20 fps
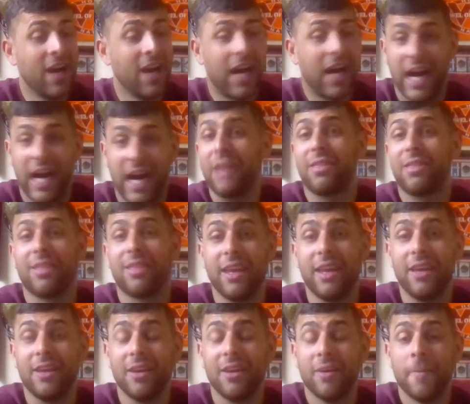I
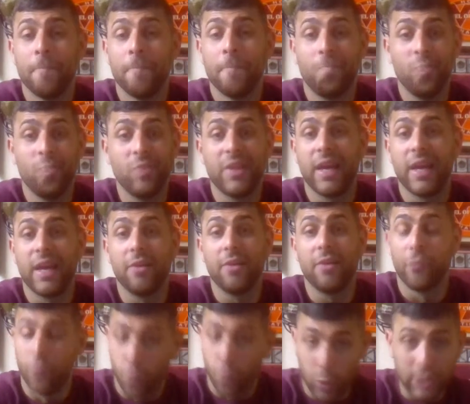think that
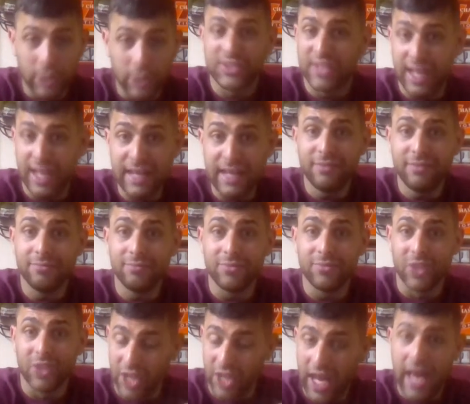Florida State
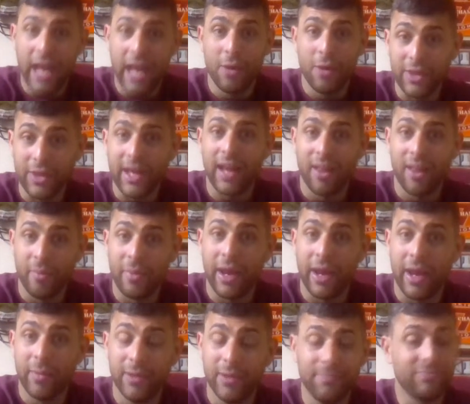could hang with
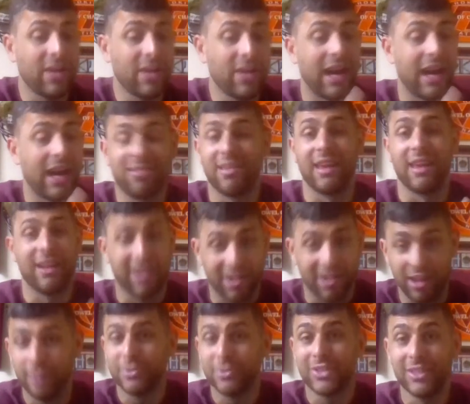Alabama. I think
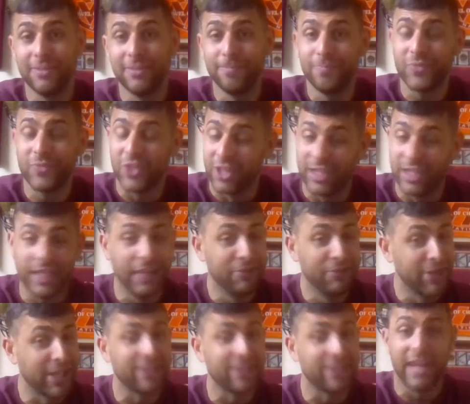Clemson could give
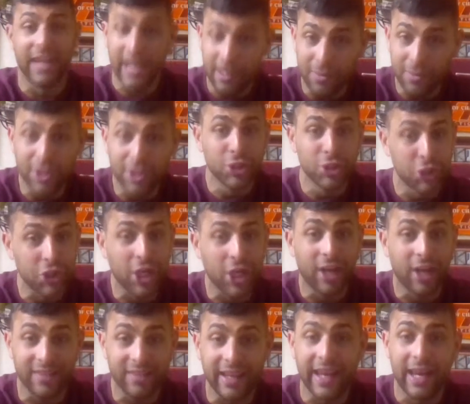it a damn good
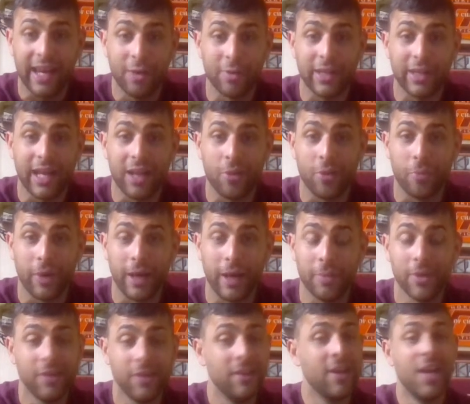shot to hang with
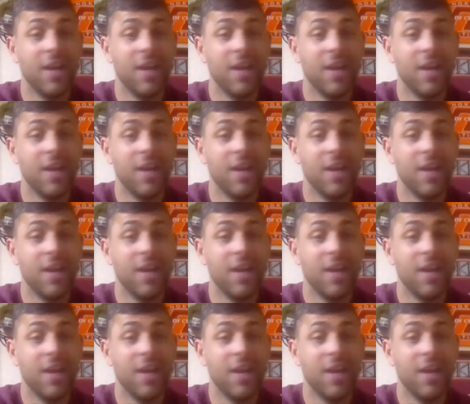Alabama.